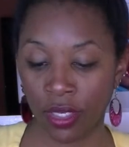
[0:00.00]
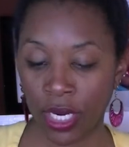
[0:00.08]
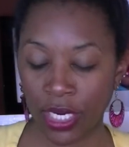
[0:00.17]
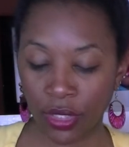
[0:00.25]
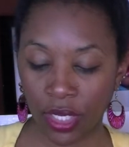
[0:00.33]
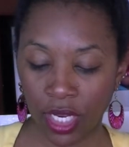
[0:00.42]
They're
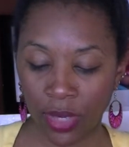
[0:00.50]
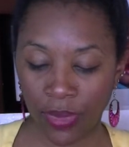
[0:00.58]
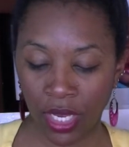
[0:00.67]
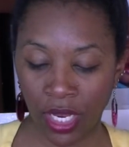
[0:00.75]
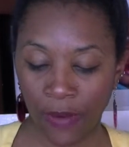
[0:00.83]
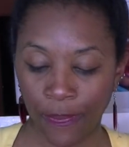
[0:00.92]
actually going to
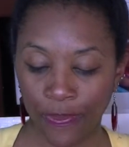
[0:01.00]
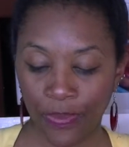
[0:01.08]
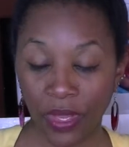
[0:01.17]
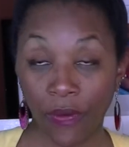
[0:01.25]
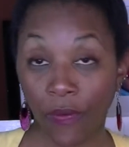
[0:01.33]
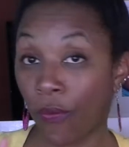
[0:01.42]
be
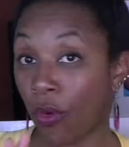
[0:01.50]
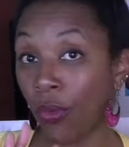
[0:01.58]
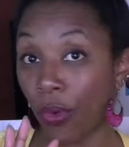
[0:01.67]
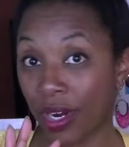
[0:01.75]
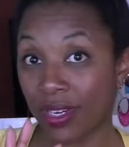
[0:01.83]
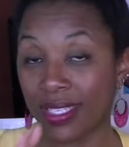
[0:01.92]
4
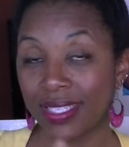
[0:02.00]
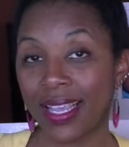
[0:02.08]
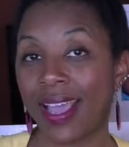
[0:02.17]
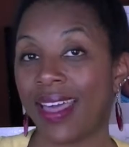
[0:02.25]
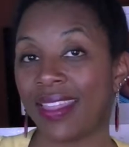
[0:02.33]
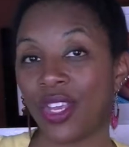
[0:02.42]
words
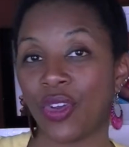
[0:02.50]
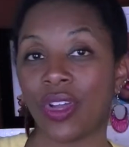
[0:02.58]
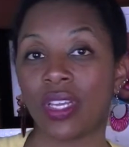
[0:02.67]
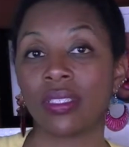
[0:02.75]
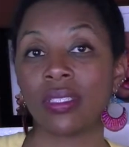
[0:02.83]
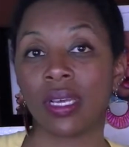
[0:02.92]
that you're
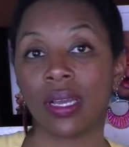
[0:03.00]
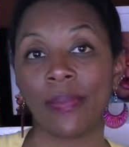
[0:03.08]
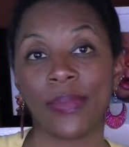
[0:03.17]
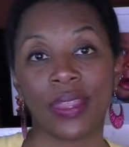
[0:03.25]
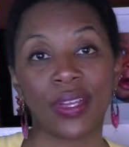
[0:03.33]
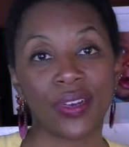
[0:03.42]
going to look
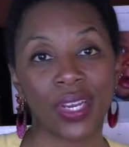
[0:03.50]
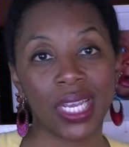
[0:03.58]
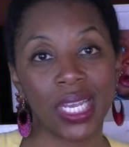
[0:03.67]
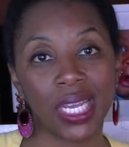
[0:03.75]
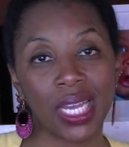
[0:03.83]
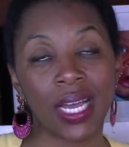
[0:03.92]
up in the
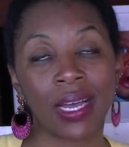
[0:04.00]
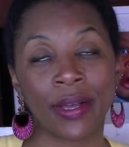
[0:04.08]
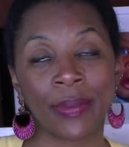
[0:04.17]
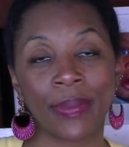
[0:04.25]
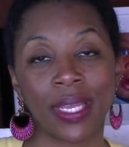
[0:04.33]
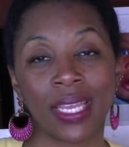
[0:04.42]
Greek
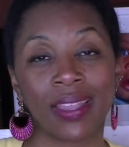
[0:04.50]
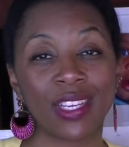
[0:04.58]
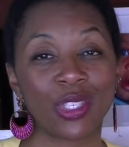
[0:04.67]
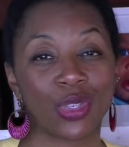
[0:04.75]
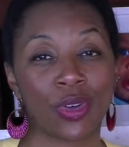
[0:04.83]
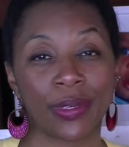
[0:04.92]
in
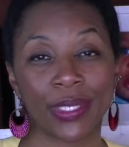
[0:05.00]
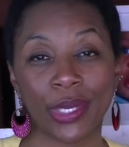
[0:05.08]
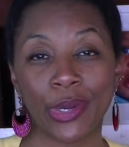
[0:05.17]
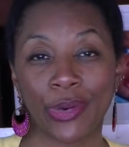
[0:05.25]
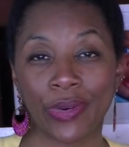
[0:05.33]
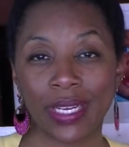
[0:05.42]
the Strong's
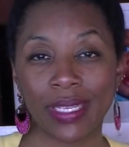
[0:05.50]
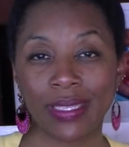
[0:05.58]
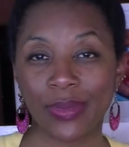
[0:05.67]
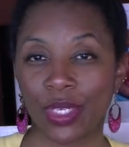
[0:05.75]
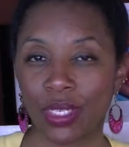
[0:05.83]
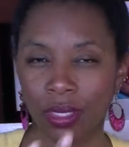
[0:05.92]

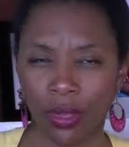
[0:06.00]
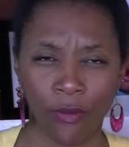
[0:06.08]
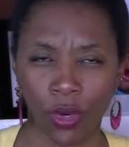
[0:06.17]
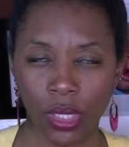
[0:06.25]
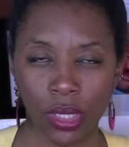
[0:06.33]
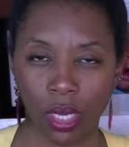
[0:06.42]
Concordance, which is,
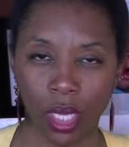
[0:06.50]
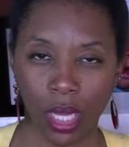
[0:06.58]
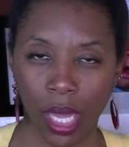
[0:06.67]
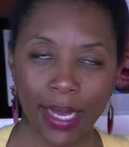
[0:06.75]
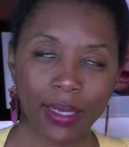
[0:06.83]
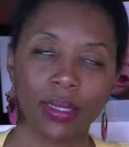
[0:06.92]
of course,
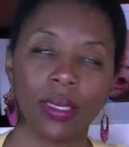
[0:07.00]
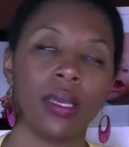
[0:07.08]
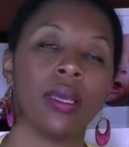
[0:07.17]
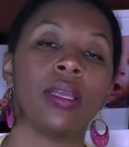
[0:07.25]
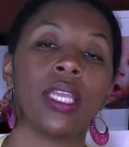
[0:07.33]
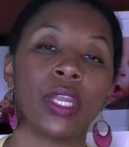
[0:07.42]
online.
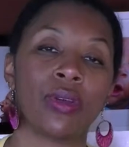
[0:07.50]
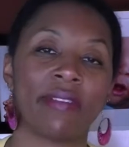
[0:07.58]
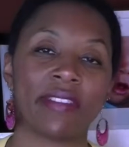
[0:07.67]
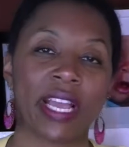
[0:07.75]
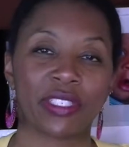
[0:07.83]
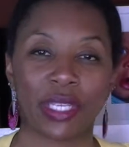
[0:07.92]
You don't
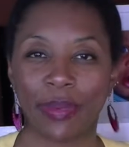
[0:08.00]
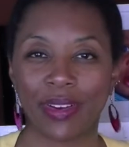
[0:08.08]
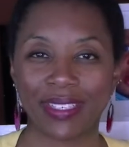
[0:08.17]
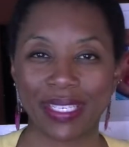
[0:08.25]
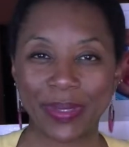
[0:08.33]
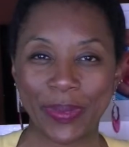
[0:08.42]
have to actually
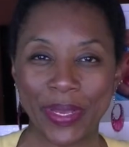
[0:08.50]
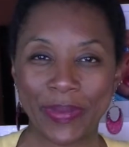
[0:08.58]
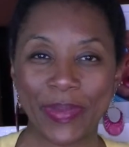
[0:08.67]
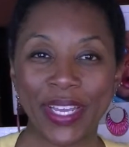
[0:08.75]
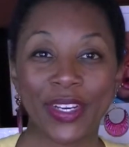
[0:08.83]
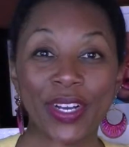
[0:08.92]
purchase one,
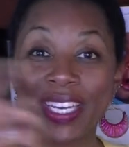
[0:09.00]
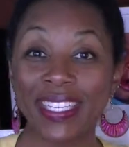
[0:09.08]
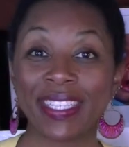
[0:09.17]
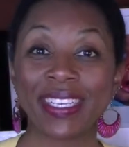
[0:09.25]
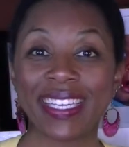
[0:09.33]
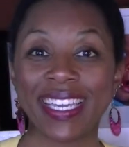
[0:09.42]
but you're going to
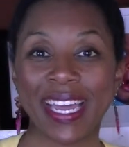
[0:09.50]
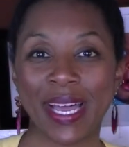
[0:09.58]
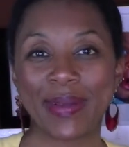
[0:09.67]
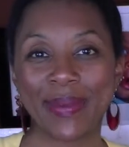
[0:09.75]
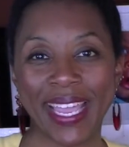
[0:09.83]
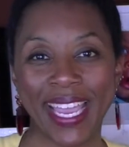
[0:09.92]
look it
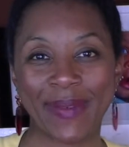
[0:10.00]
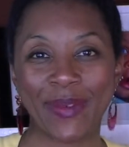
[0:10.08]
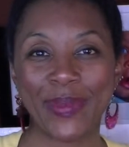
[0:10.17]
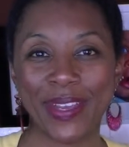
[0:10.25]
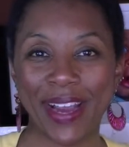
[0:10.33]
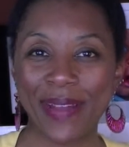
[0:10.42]
up, and
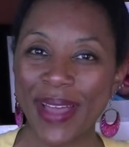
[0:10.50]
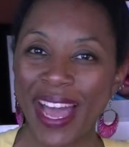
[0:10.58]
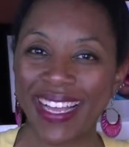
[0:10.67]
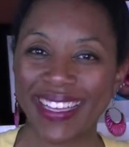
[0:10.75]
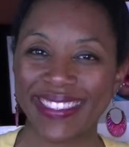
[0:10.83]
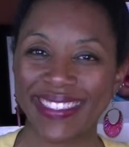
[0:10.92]
we'll be right
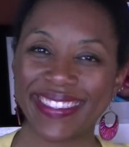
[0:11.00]
back.